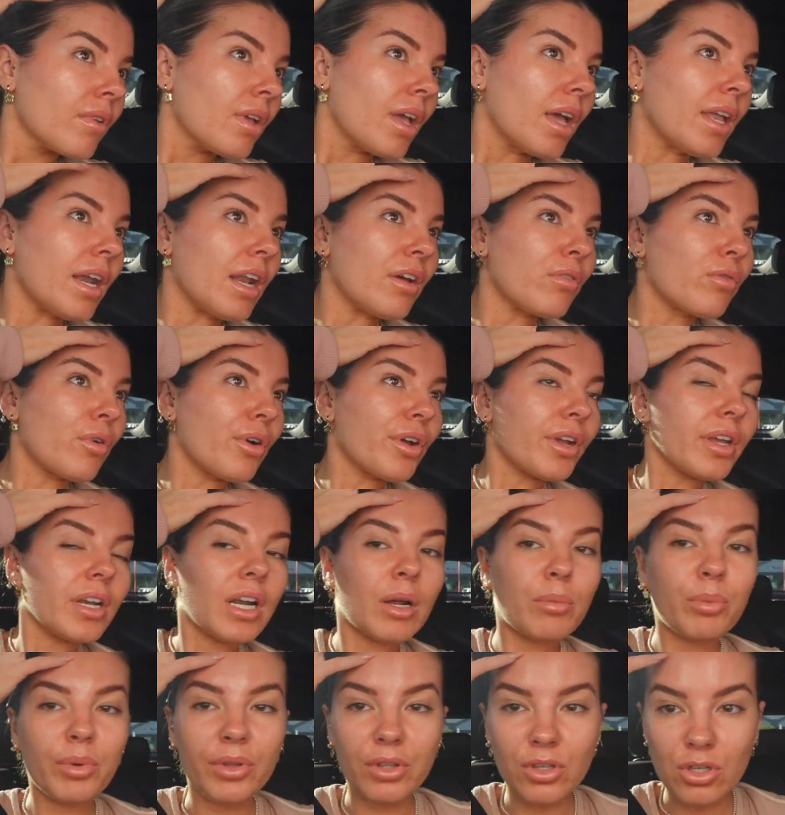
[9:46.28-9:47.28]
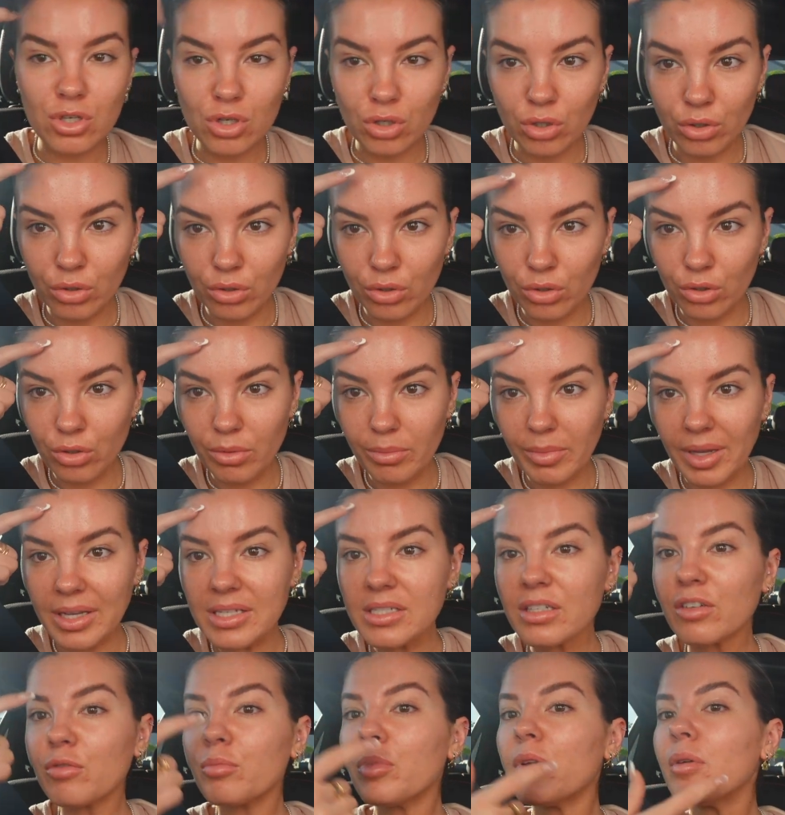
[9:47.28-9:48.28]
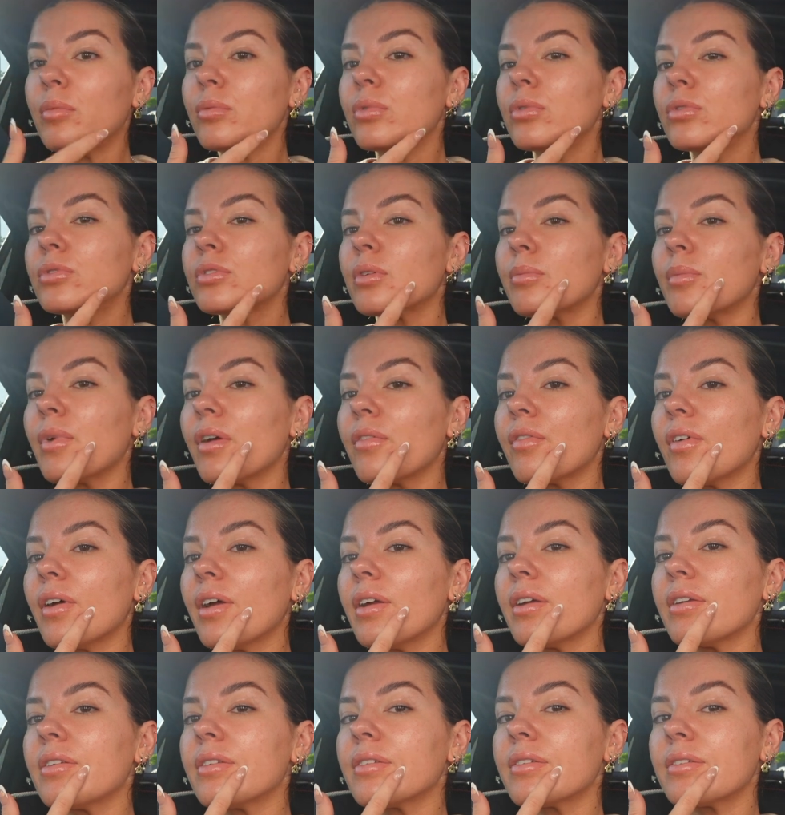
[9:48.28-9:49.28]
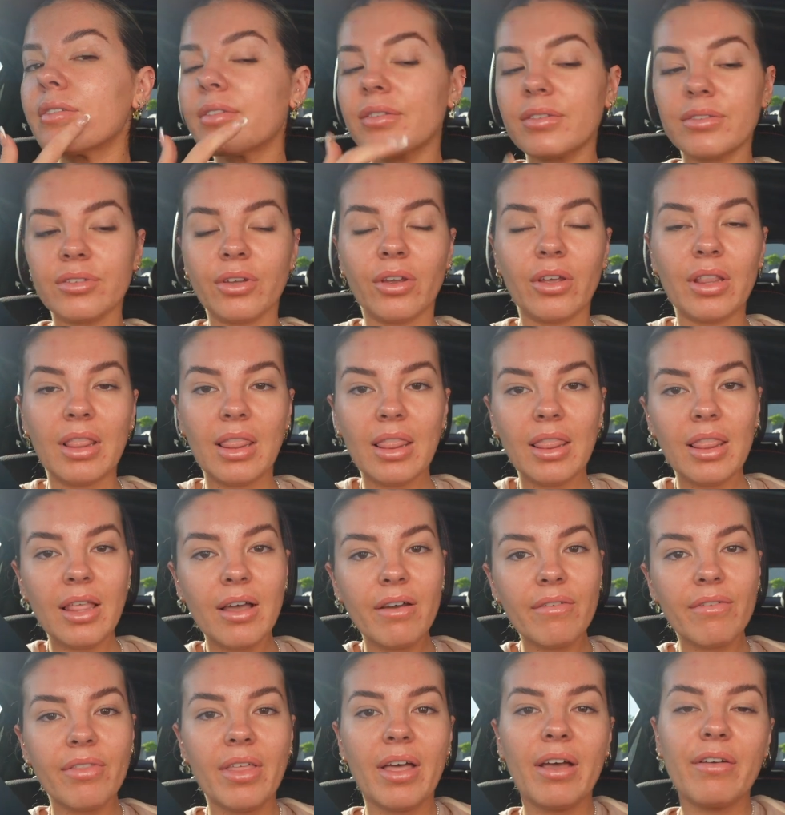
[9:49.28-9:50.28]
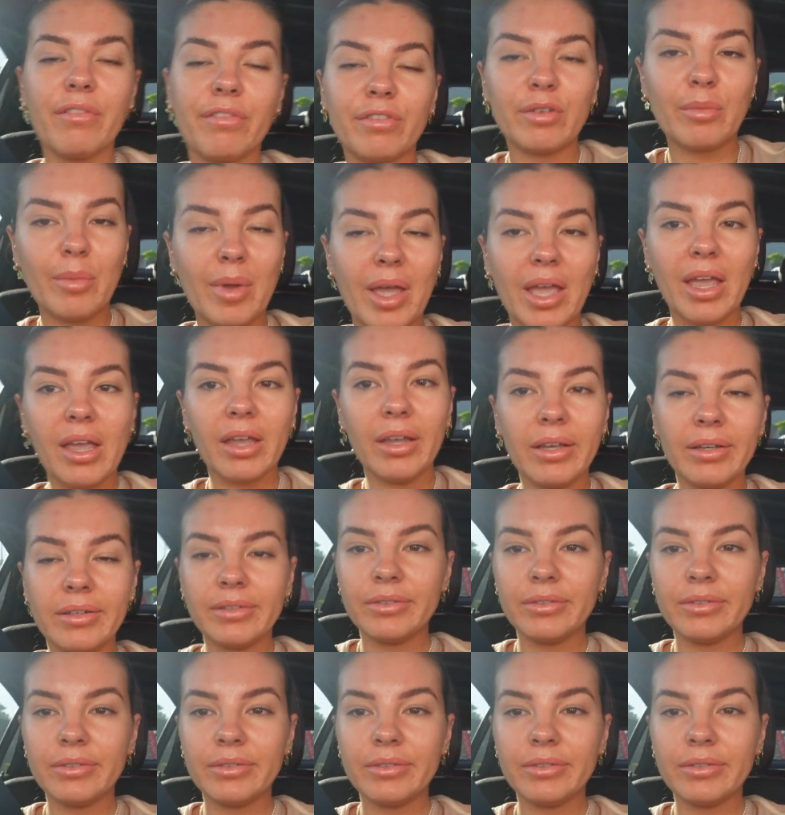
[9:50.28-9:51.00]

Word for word: and I've woken up with two massive pimples on my face. So love that for me.